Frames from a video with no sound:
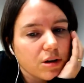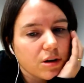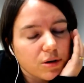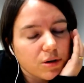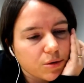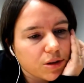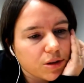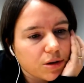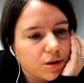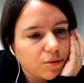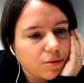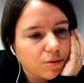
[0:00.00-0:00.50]

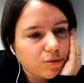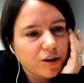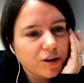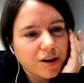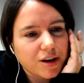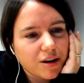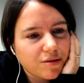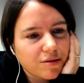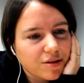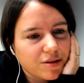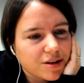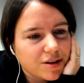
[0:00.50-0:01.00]
Humphrey
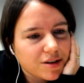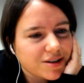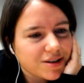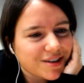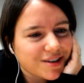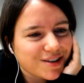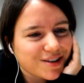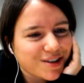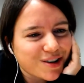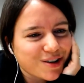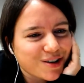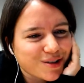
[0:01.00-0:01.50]
Davies
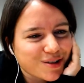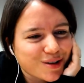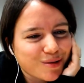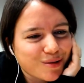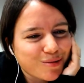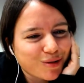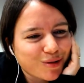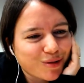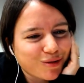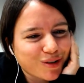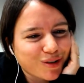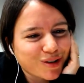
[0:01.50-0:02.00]
and on some
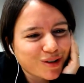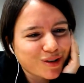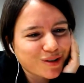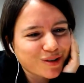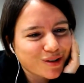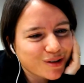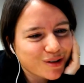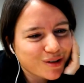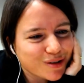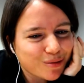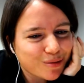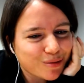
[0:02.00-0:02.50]
of
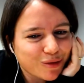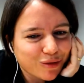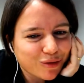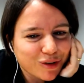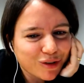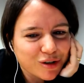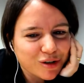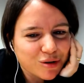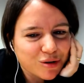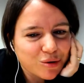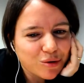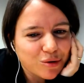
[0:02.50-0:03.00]

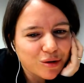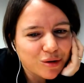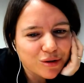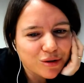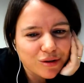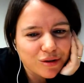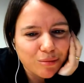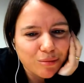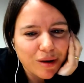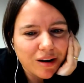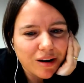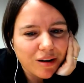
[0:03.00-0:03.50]
his tours
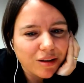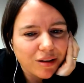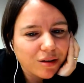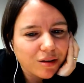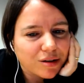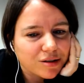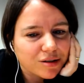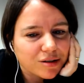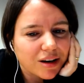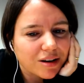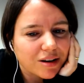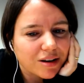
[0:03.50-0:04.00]
and met other
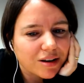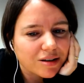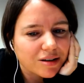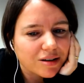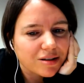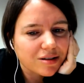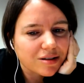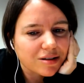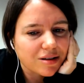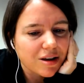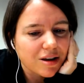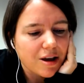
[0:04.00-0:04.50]

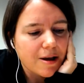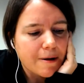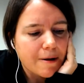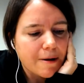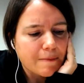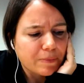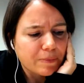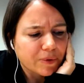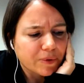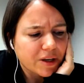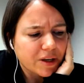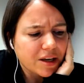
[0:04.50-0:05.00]
scientists.
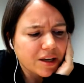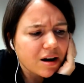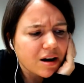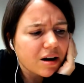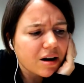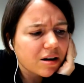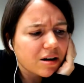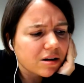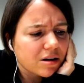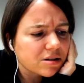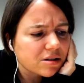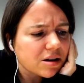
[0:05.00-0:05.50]
He got
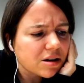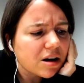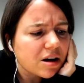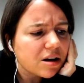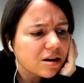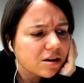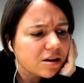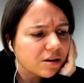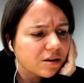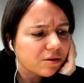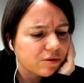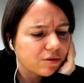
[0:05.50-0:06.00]
a ton
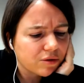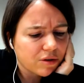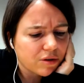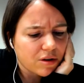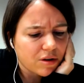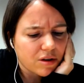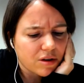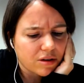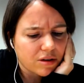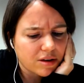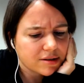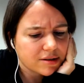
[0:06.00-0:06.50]
of
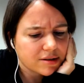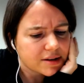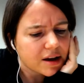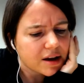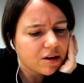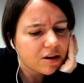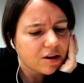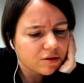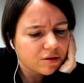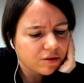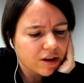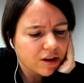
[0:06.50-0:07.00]
things out
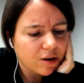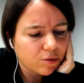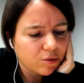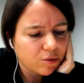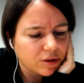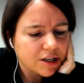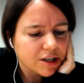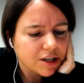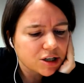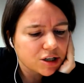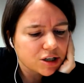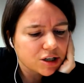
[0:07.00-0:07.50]
of that
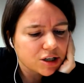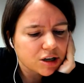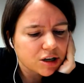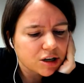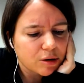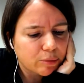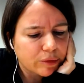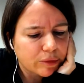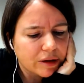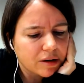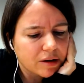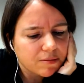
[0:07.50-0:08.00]

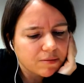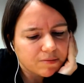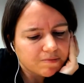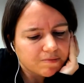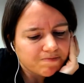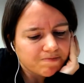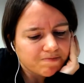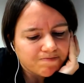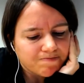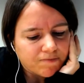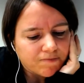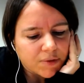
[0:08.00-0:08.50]
relationship, that
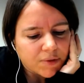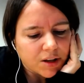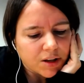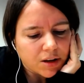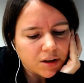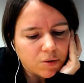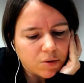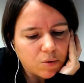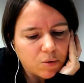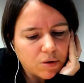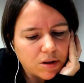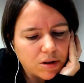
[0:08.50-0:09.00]

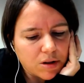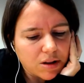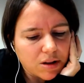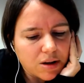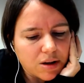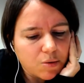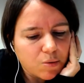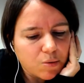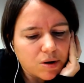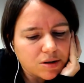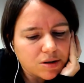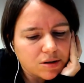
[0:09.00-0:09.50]
it
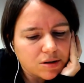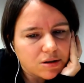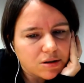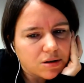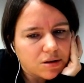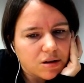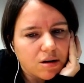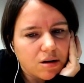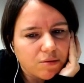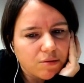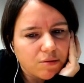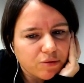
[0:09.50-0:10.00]
wasn't
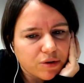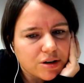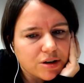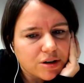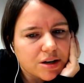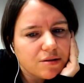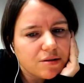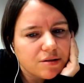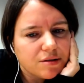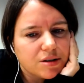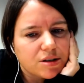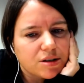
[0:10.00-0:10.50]
Humphrey
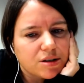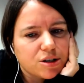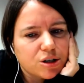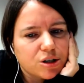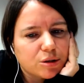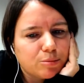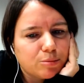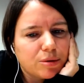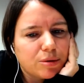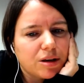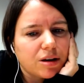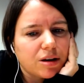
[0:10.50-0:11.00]
Davies just
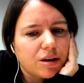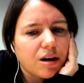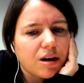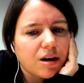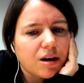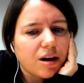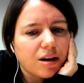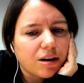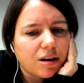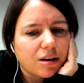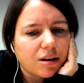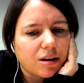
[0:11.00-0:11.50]
being
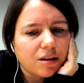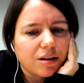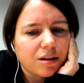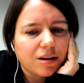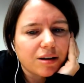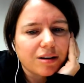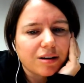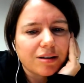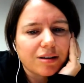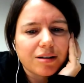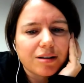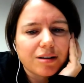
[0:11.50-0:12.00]
kind
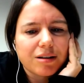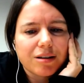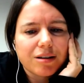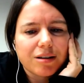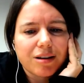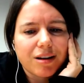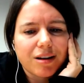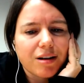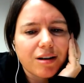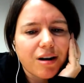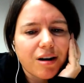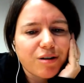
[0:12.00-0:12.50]

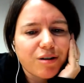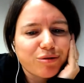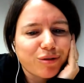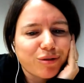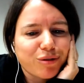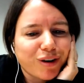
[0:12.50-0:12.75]
and offering